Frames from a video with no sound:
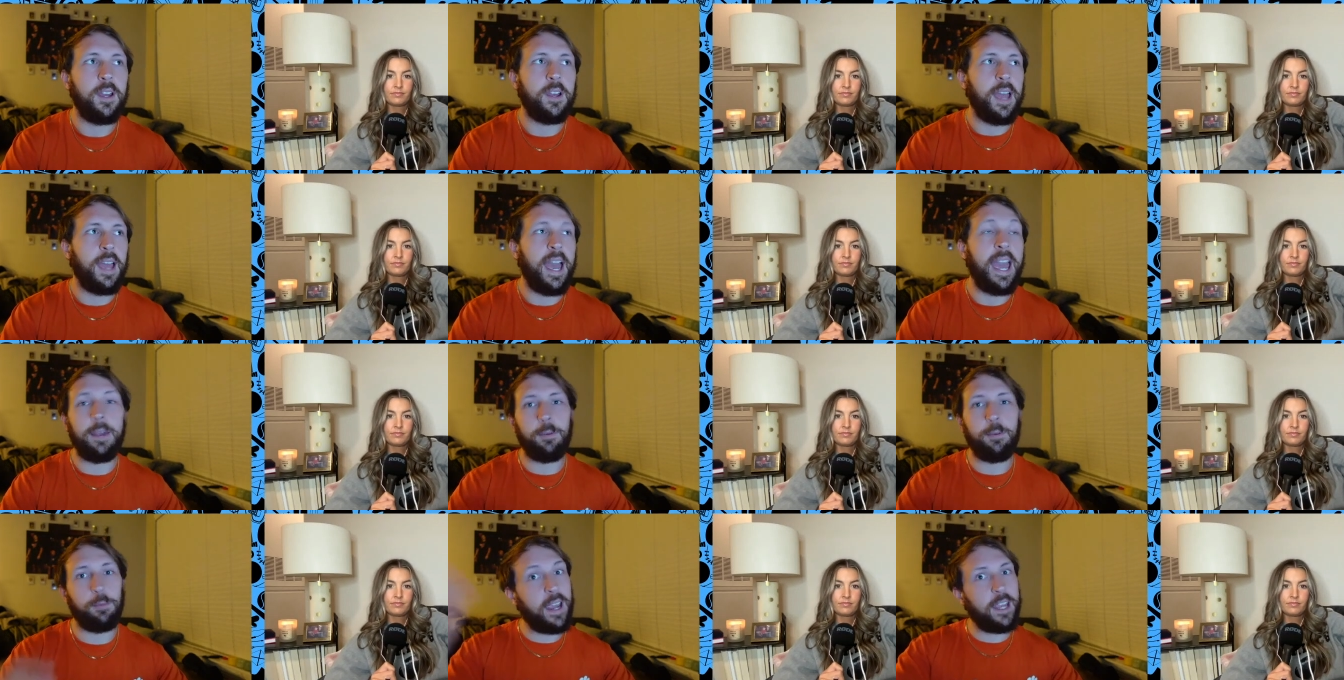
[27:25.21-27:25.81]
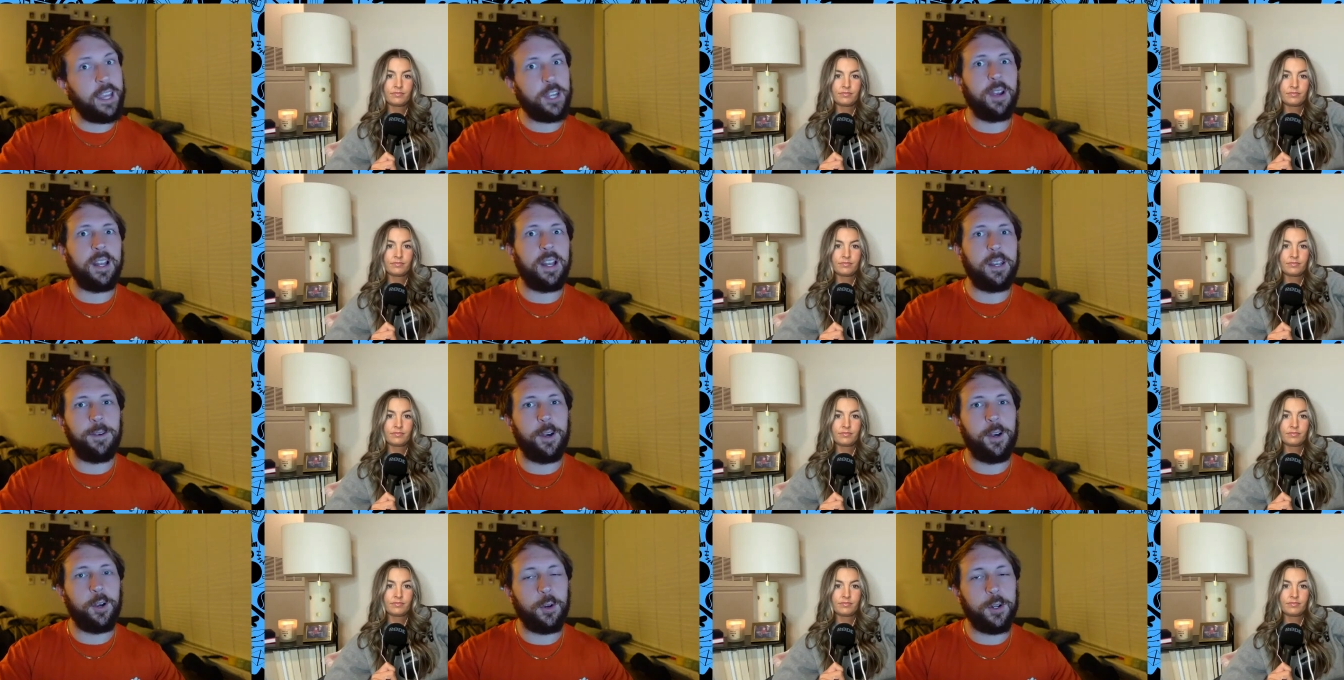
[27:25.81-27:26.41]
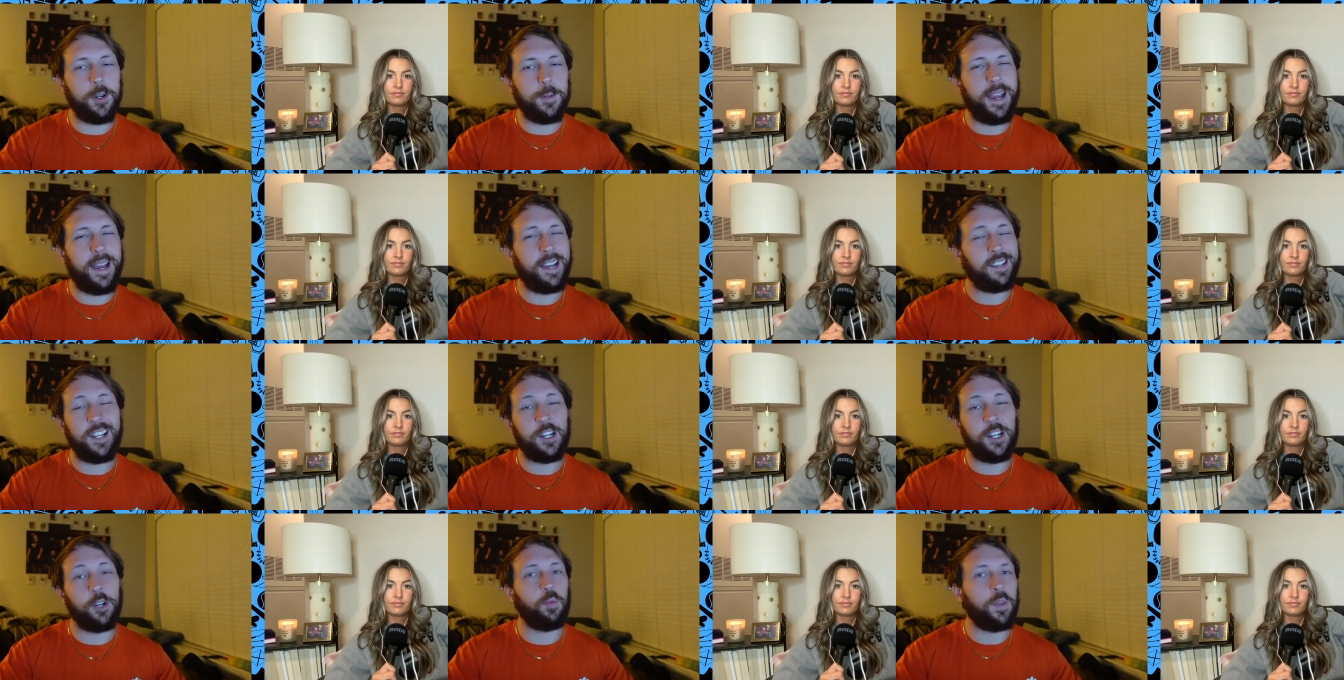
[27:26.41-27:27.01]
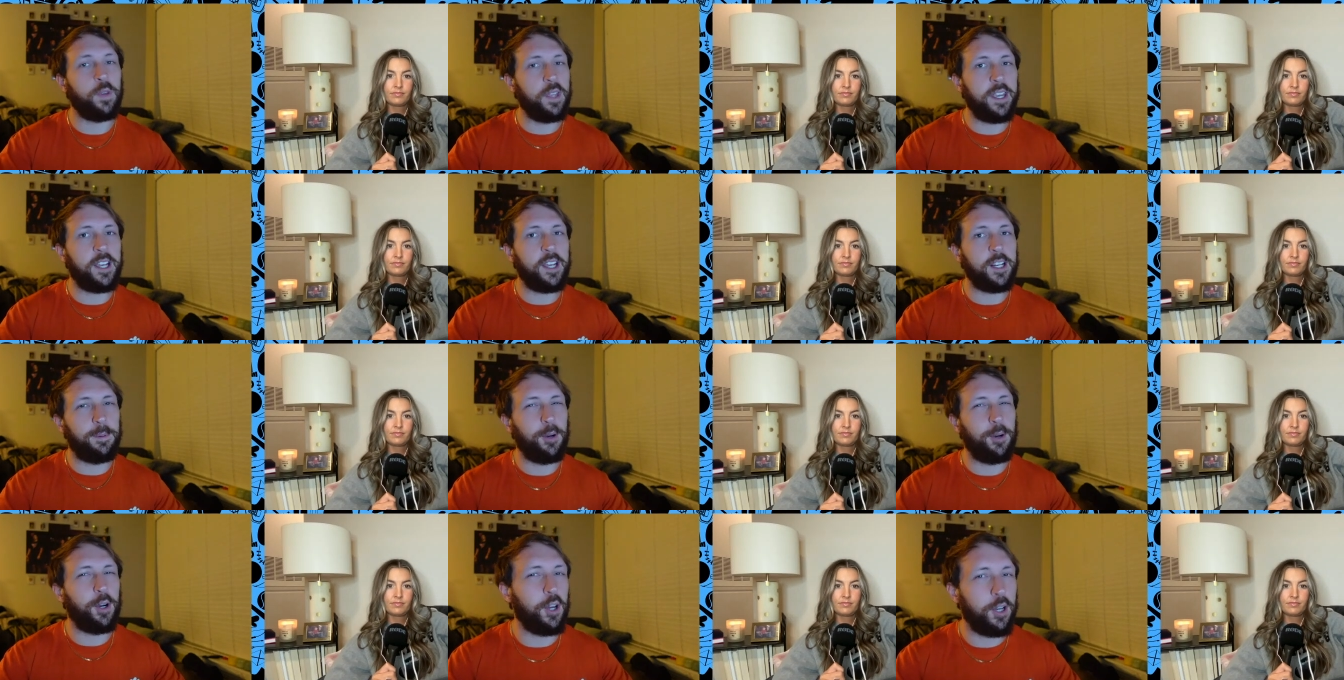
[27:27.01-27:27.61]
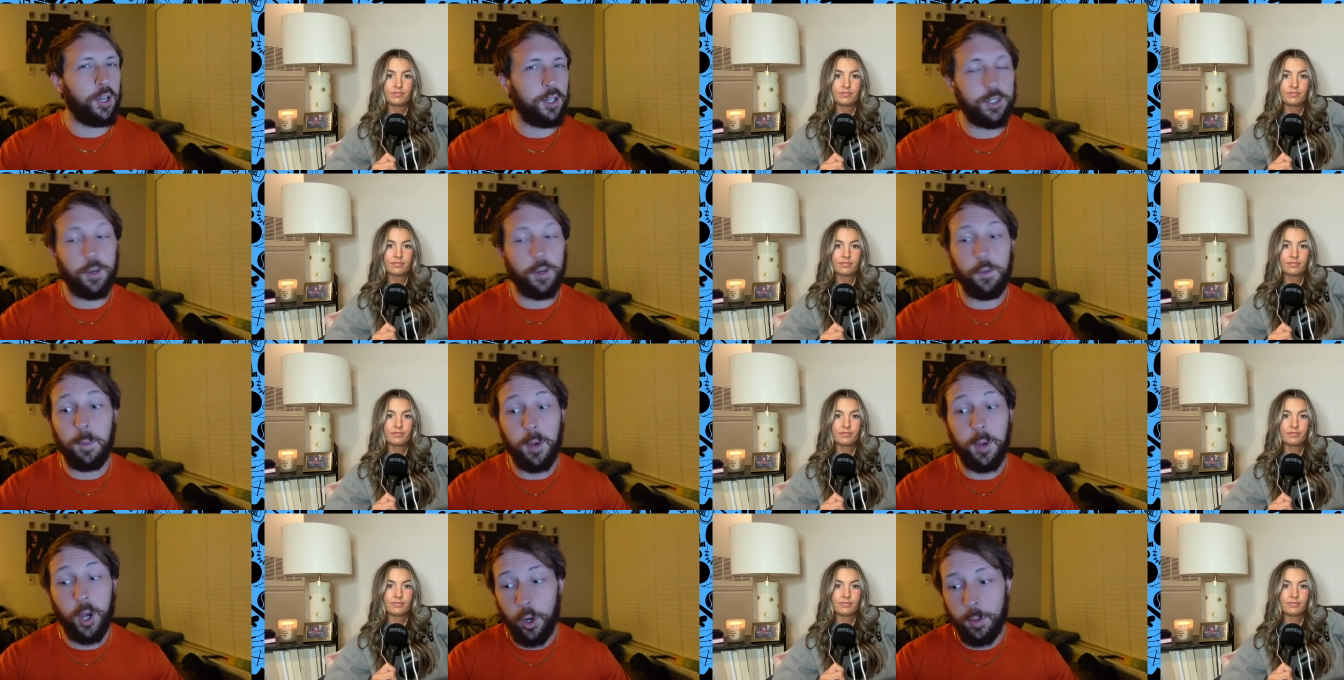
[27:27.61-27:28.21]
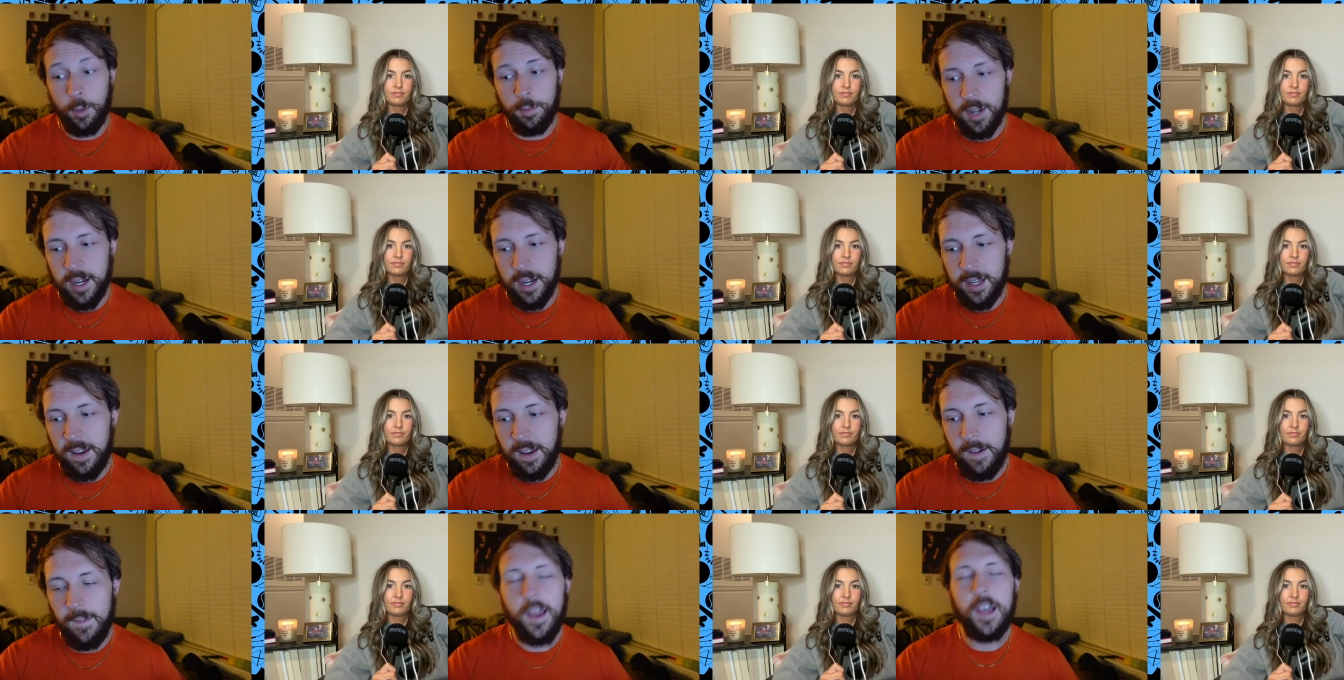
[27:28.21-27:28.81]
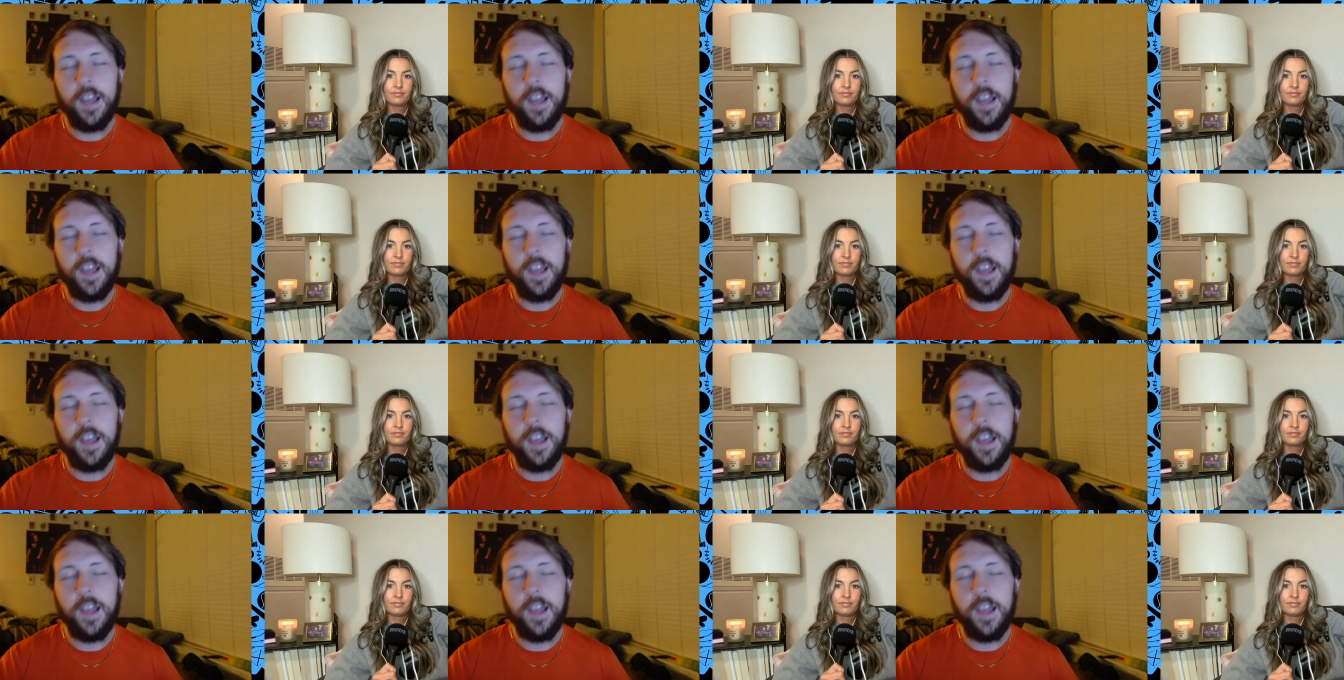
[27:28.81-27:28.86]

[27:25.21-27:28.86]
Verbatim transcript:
Speaker 1: hey, rank your NFL quarterbacks that are really going to put Hurts over Mahomes right now.